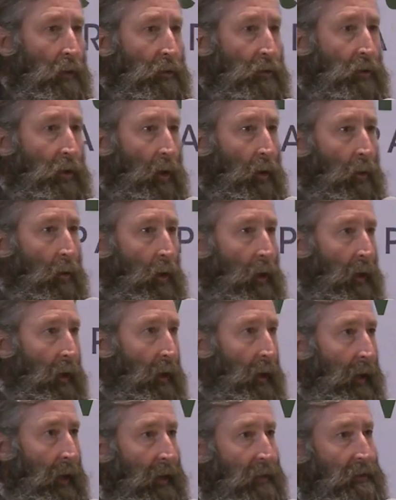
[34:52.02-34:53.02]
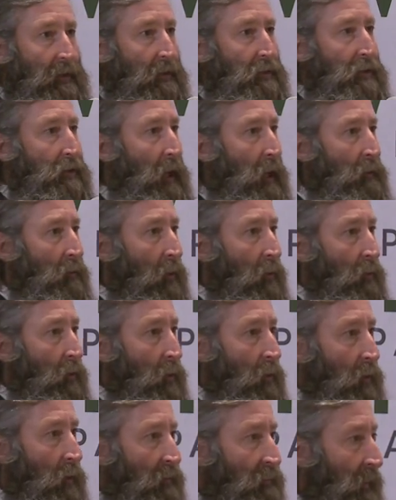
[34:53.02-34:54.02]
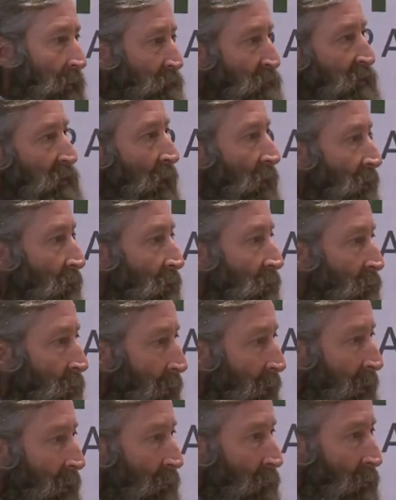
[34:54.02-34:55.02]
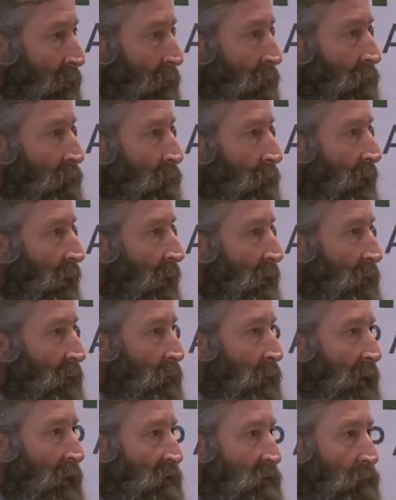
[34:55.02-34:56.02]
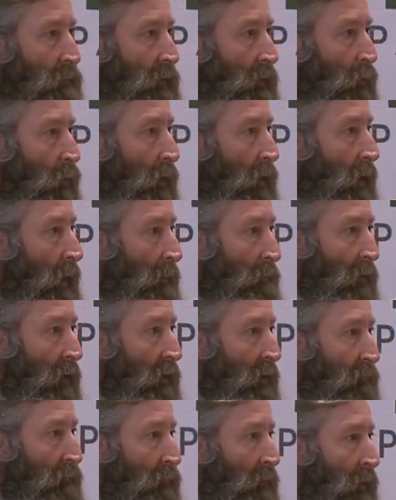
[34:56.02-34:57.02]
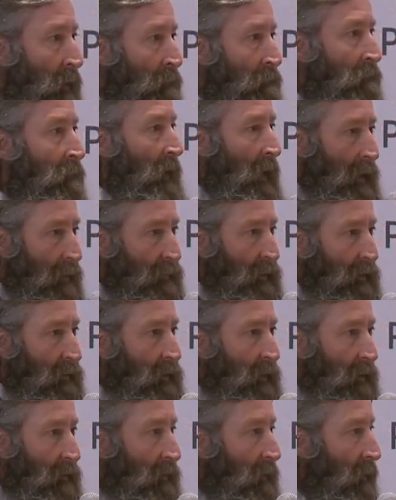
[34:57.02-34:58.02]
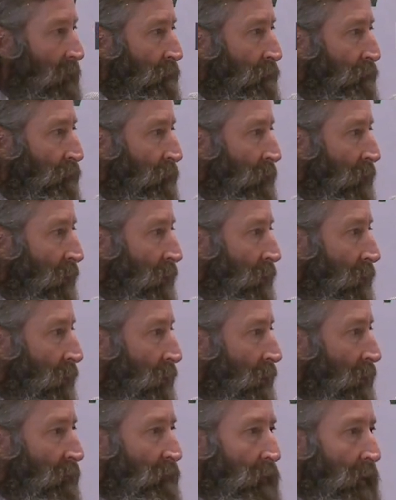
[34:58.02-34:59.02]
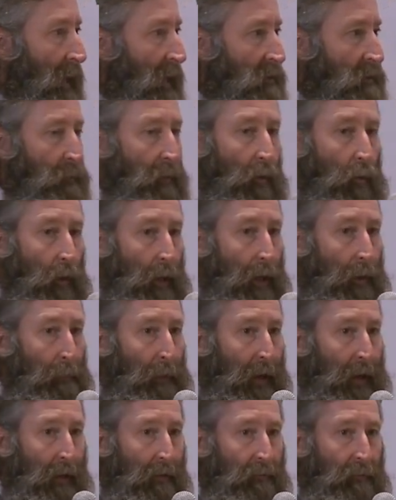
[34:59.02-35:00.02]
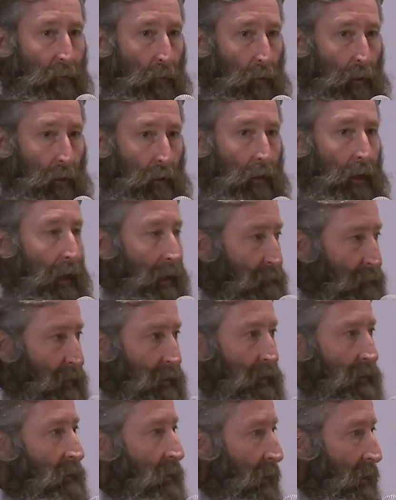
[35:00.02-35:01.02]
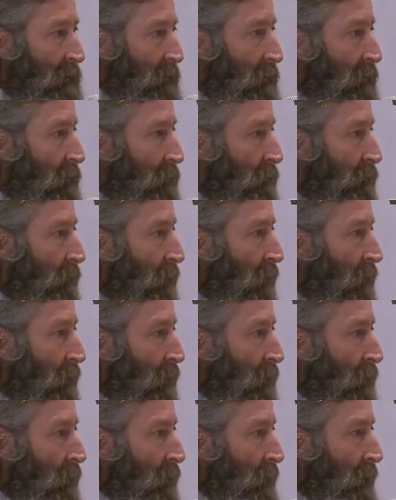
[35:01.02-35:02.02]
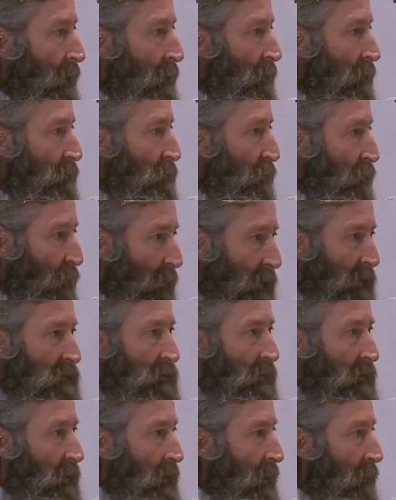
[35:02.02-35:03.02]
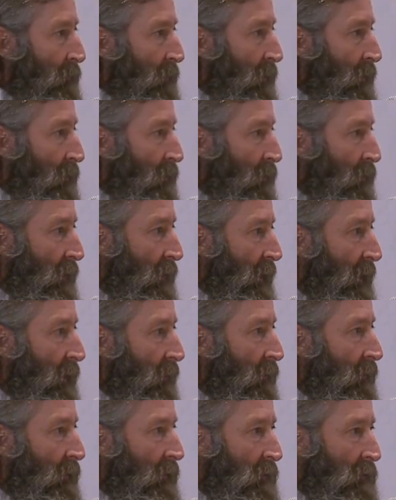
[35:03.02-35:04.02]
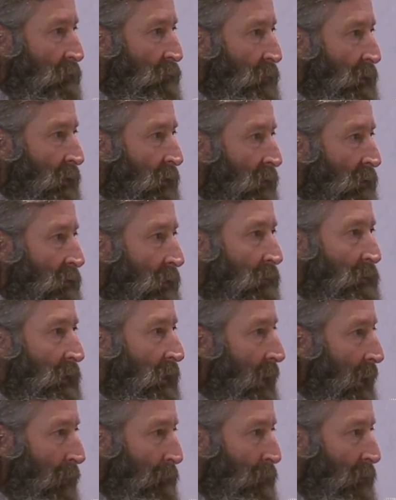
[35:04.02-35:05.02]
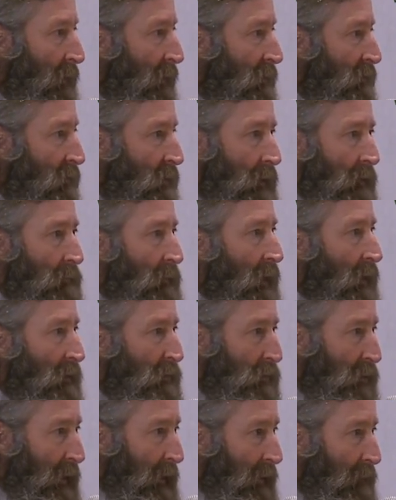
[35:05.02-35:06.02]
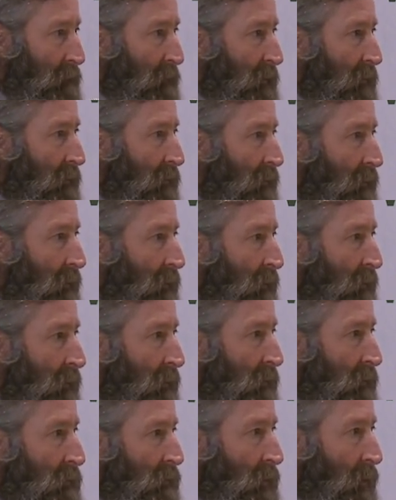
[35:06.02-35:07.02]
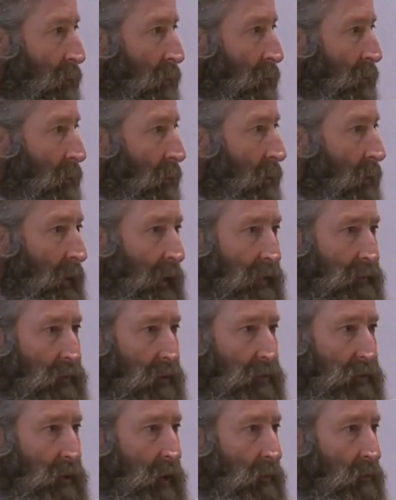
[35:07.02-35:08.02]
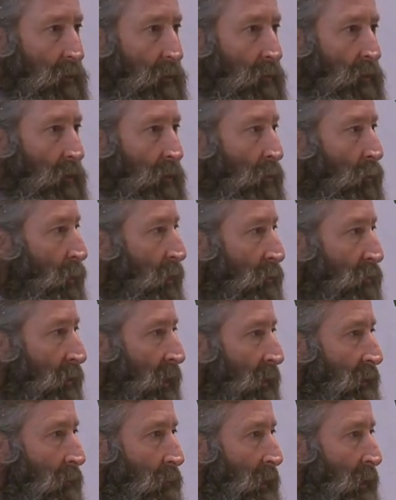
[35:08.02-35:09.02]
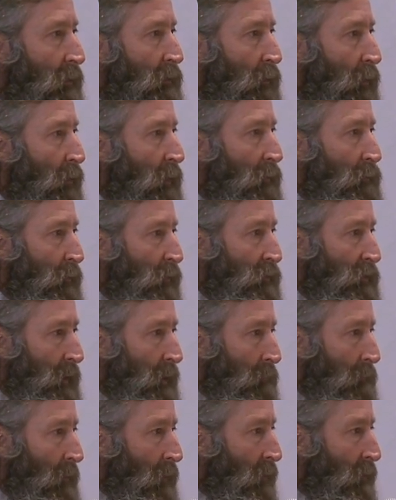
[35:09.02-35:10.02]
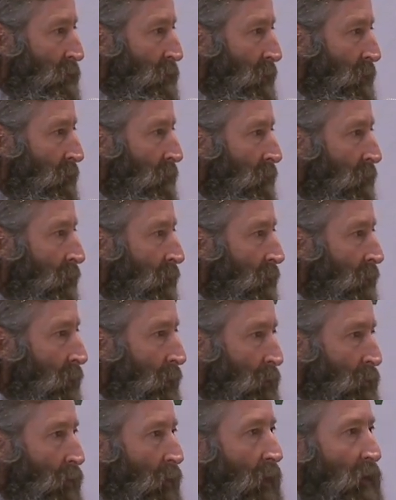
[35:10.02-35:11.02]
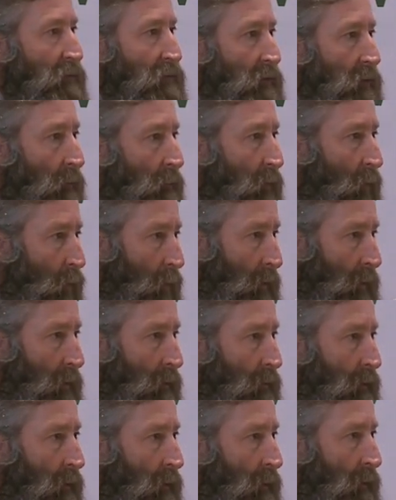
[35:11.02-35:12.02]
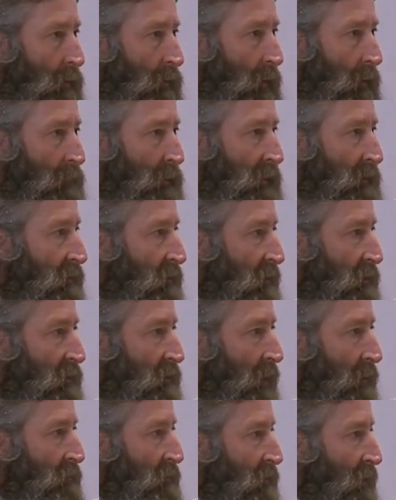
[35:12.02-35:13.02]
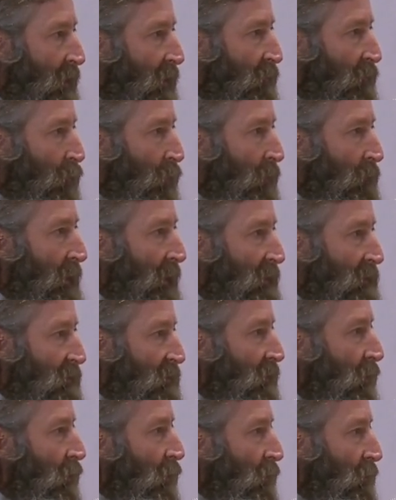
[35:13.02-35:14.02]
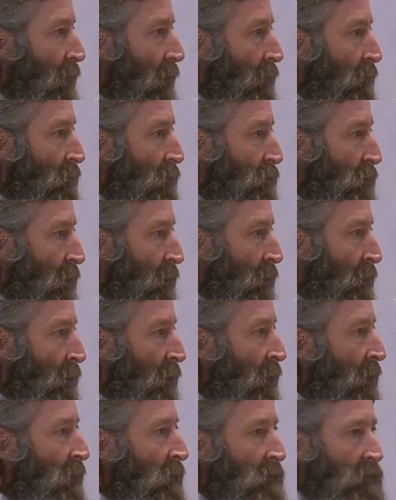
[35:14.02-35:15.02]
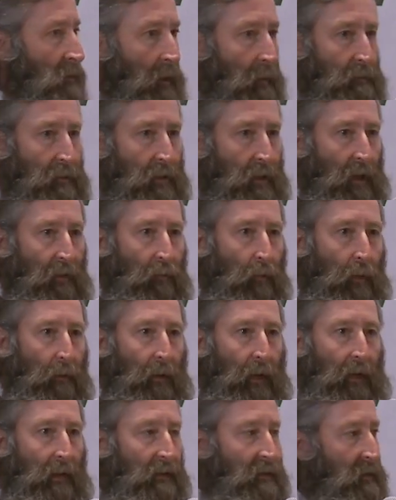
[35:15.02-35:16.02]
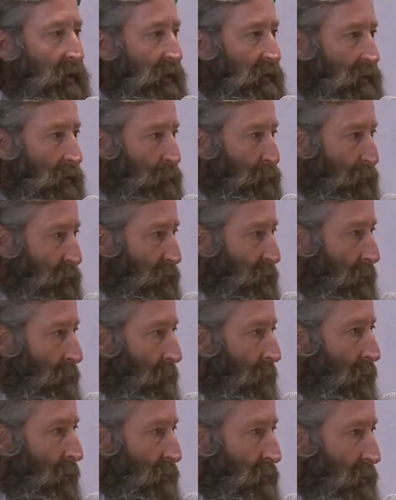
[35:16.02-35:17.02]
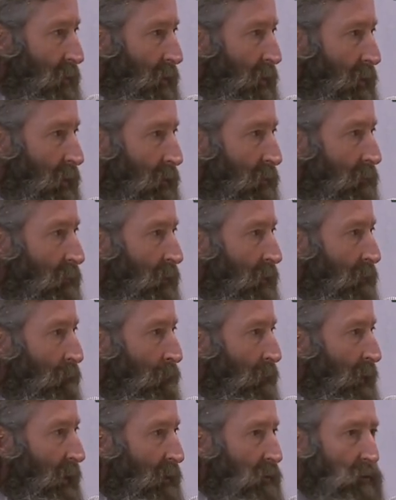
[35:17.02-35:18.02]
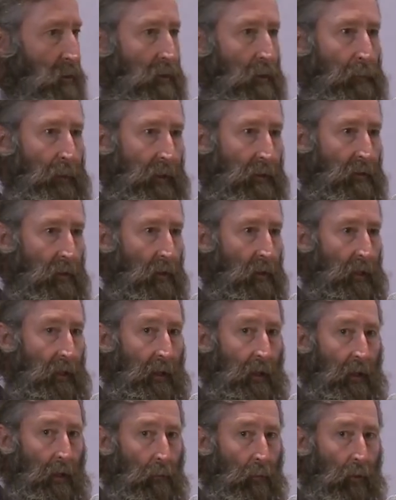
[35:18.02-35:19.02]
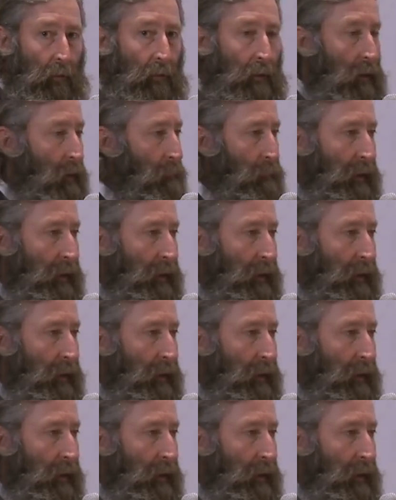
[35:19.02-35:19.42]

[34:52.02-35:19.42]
So, as a general rule, if I'm selling you an animal and you ask me where I bought it from, I'm going to tell you. If you ask me what I paid for it, I'm going to tell you. And there's a reason that I'm going to that. And it's because I'm a capitalist and I'm not ashamed. So, as a general rule, we're trying to make 30% margin across the board. That means that some stuff we make $0 on, some stuff we make a 60% margin on. It just depends on the animal.